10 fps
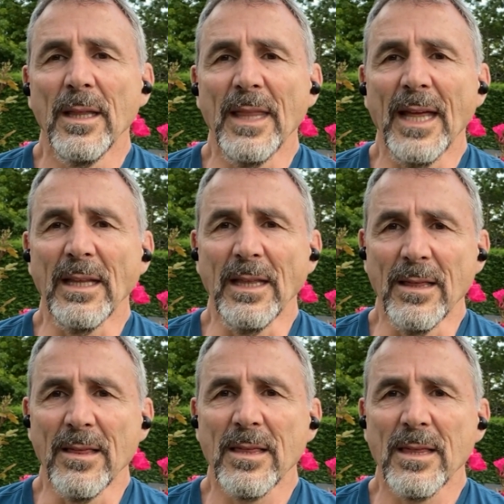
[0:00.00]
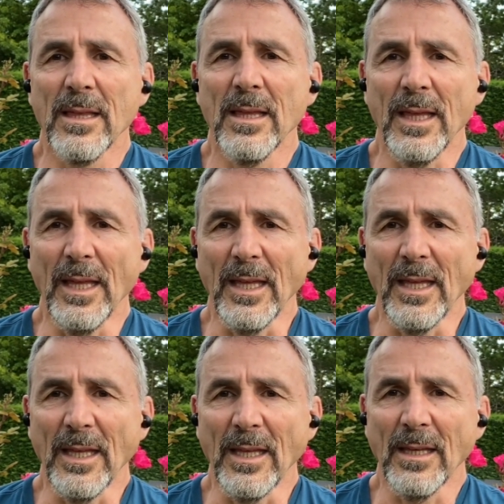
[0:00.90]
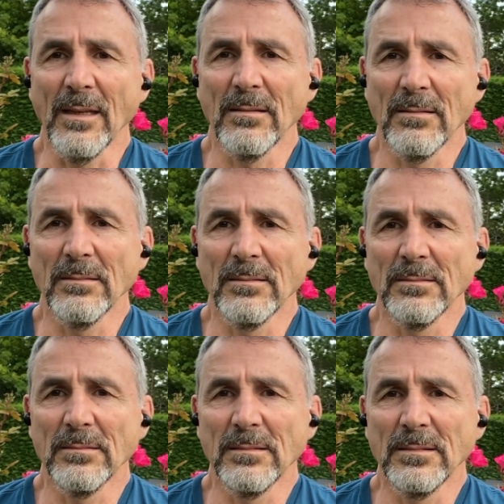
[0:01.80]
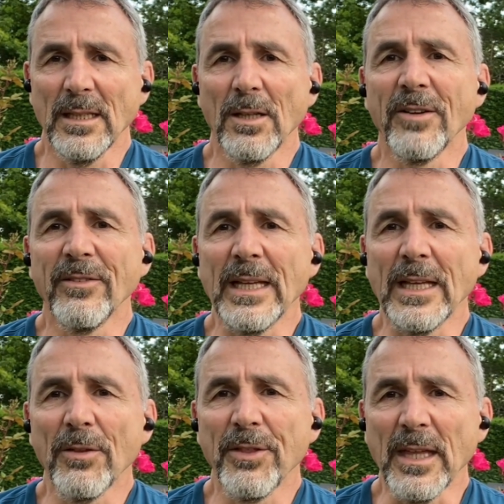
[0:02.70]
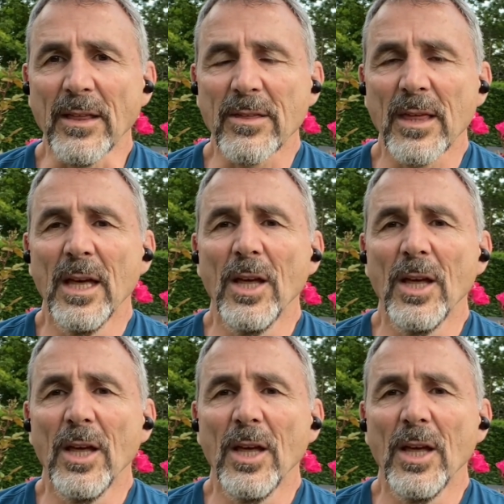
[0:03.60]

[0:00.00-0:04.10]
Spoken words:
That is, he did a lot of illegal things.